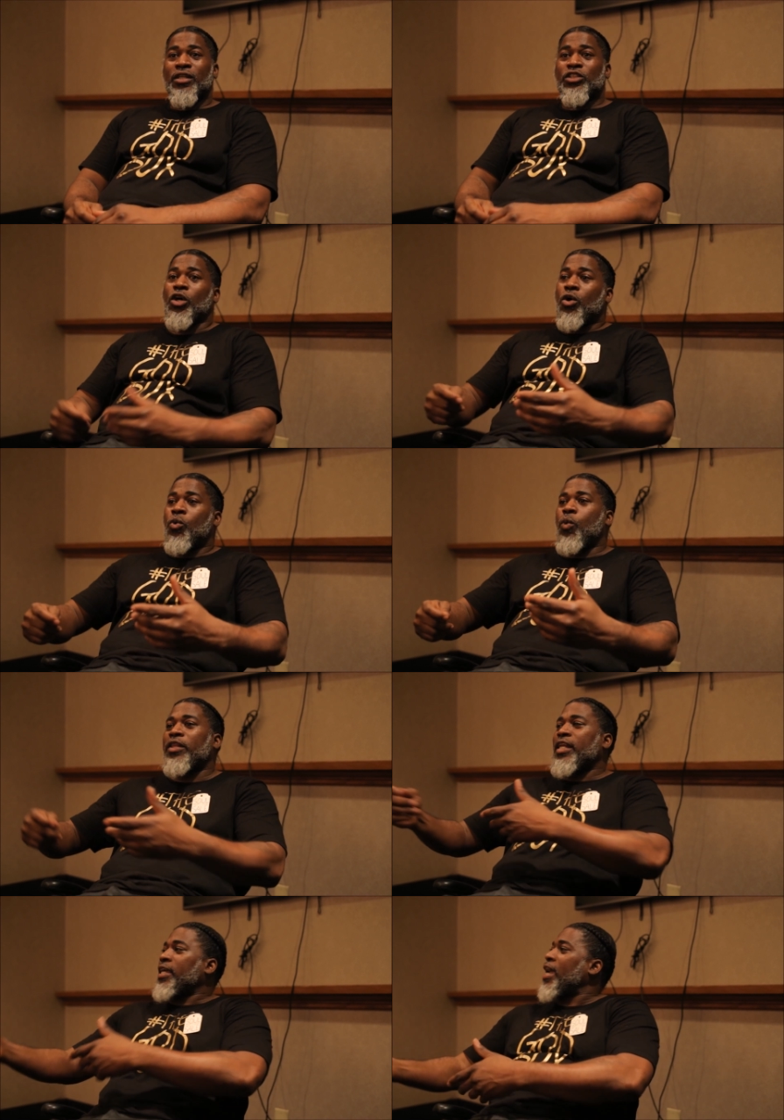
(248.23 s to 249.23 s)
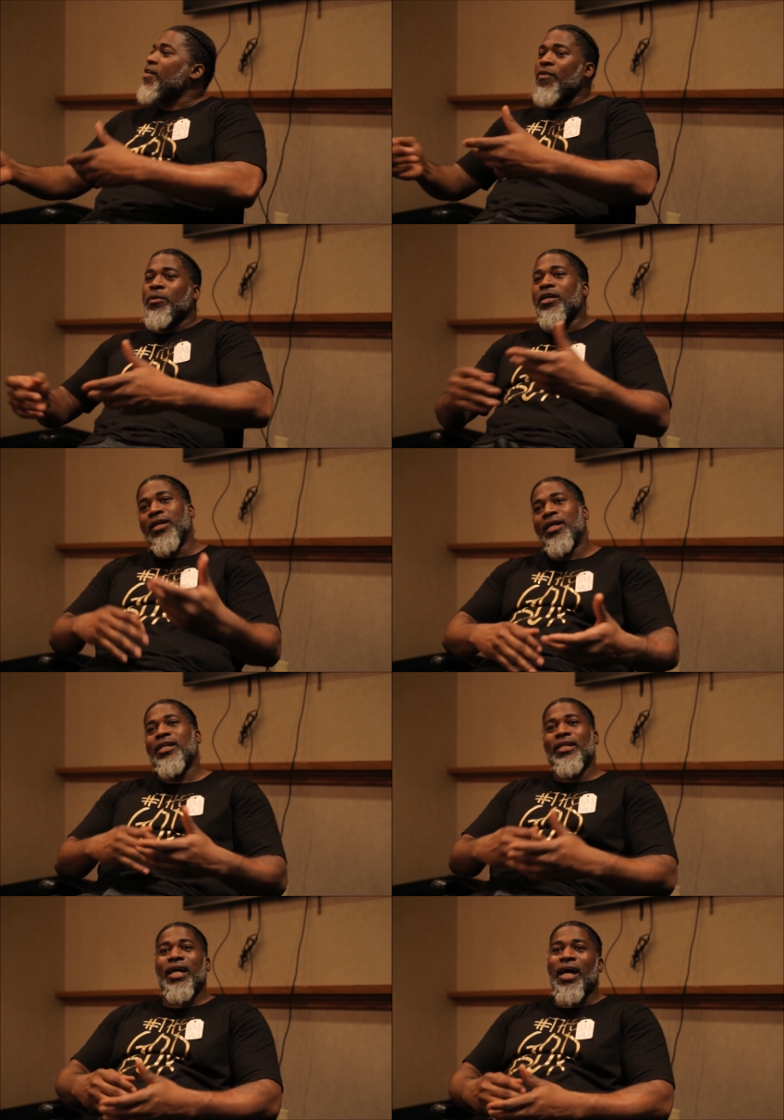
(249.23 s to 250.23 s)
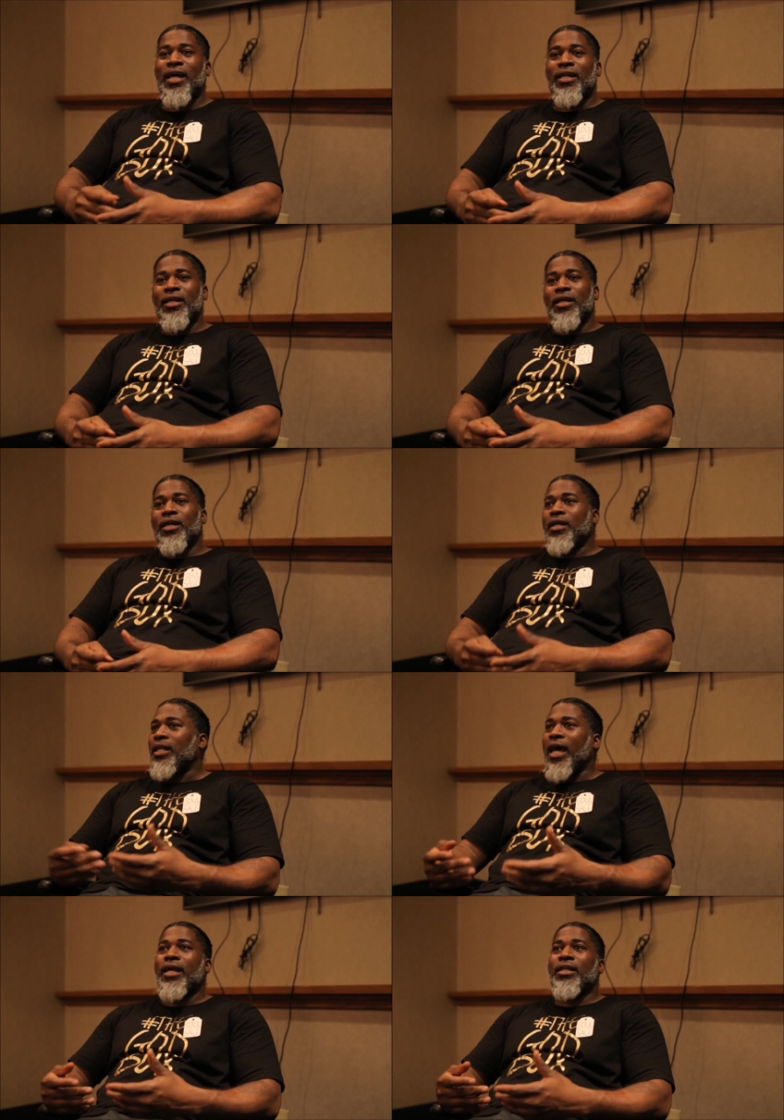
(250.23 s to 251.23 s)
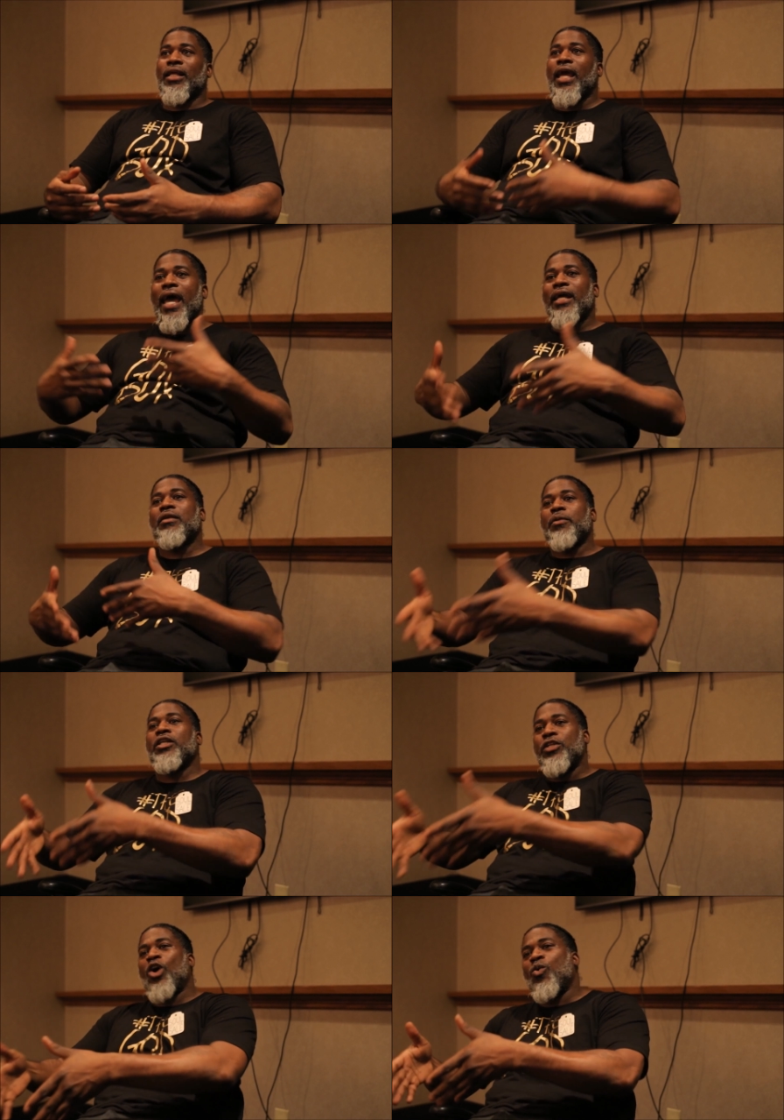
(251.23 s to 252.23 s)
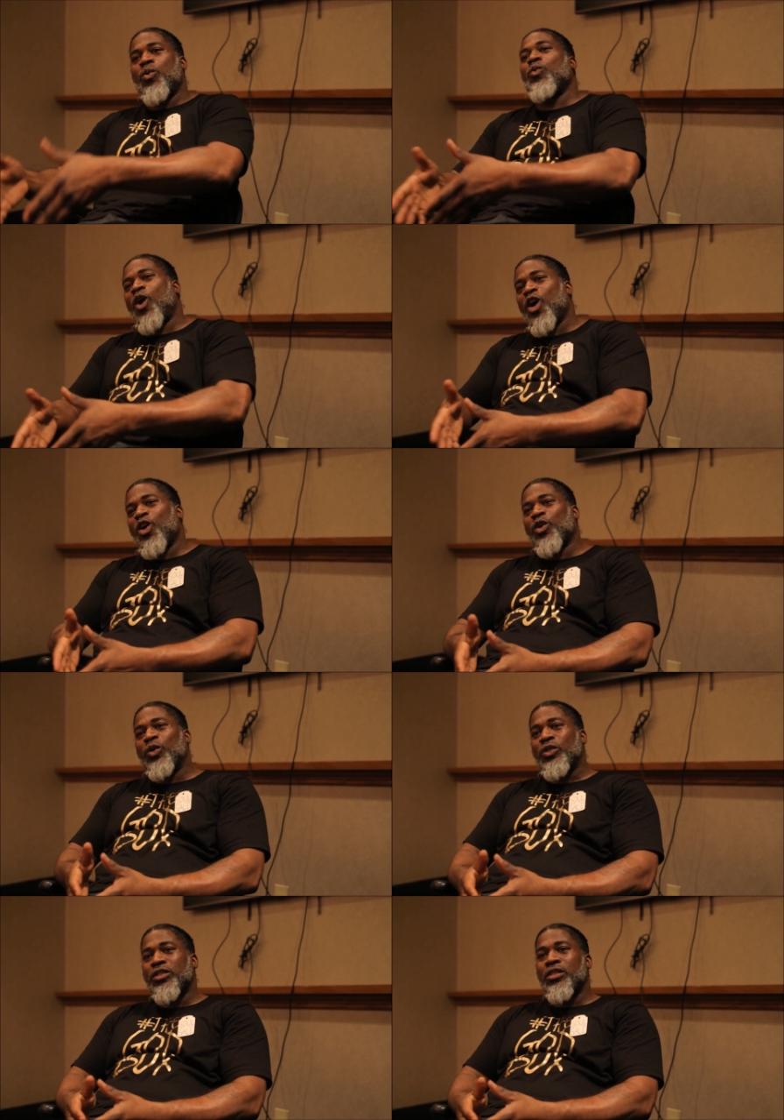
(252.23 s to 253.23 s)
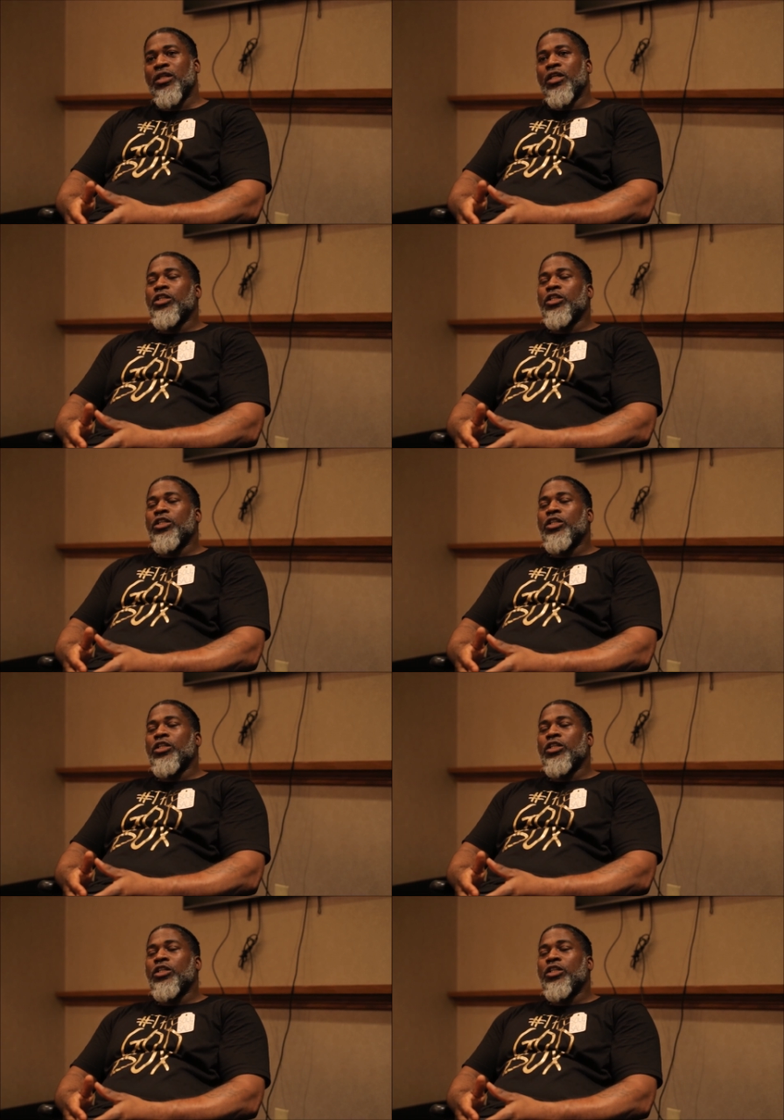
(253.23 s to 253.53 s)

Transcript: So whether they came from the hood or not, like they had to be dope with words. Right.